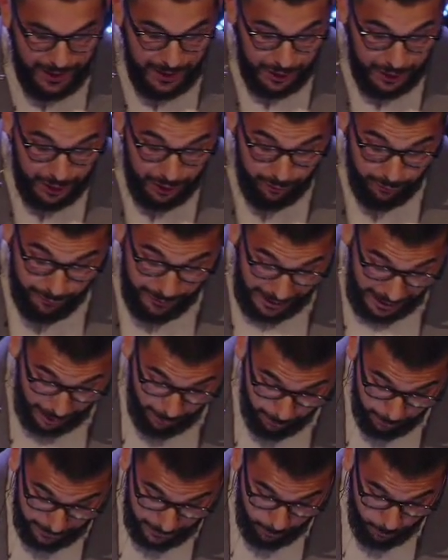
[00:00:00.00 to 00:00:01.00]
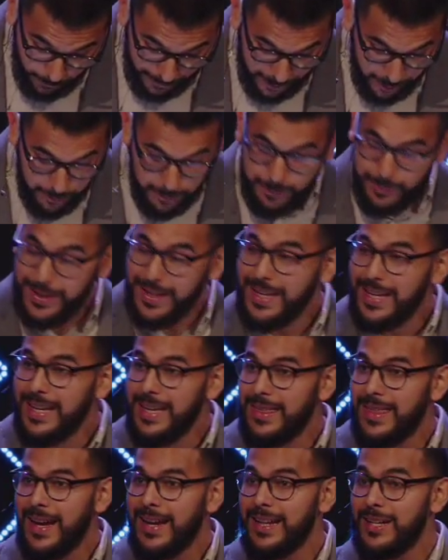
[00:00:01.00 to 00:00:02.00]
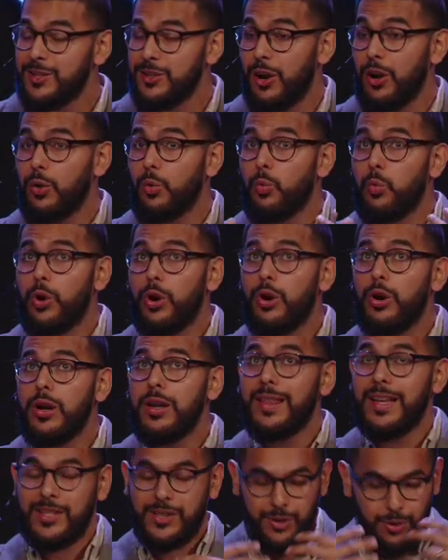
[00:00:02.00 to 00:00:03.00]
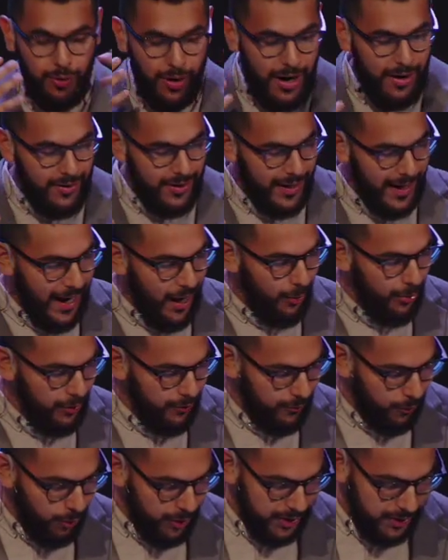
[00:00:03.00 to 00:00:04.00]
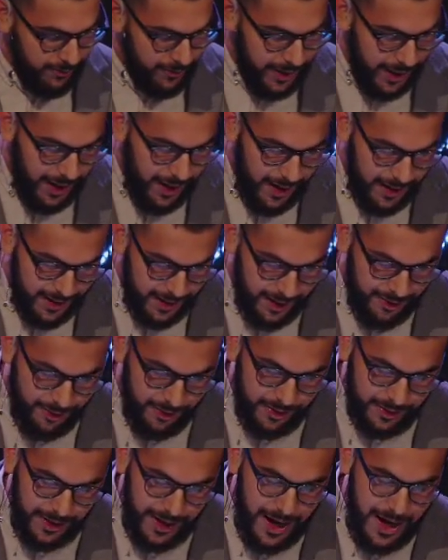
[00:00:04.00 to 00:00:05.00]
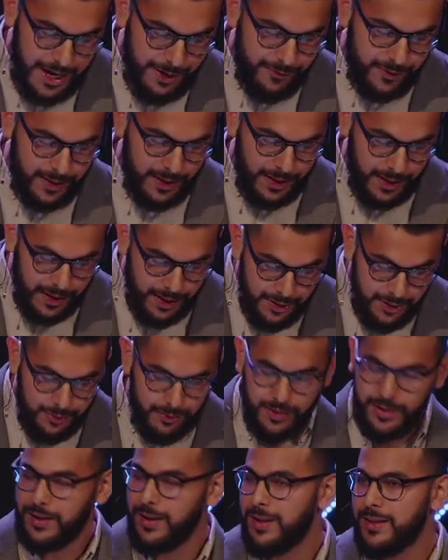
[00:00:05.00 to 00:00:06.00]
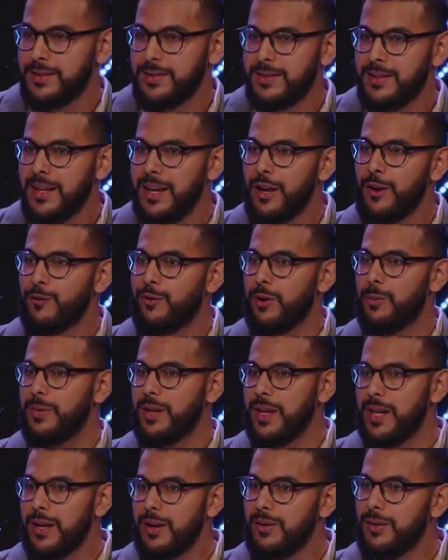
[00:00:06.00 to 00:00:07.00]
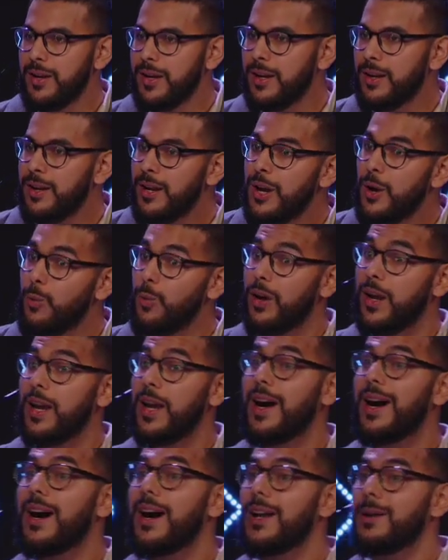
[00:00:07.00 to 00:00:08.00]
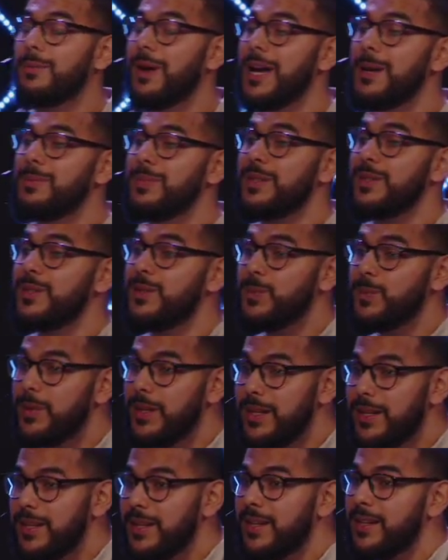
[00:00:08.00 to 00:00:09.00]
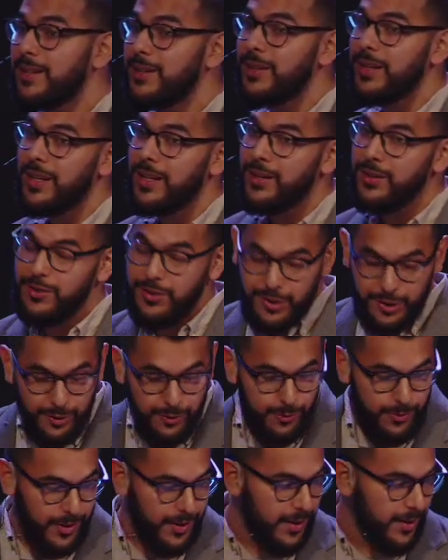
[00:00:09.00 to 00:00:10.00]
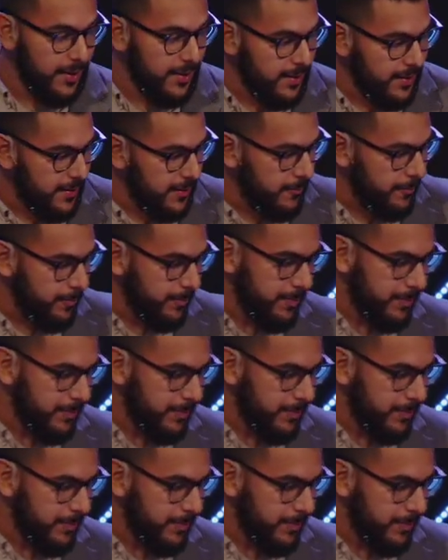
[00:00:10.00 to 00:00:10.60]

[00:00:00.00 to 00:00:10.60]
And it could very well be that it's our worry that's crowding out the voice of God in our life and hindering us from hearing what God might be speaking to us.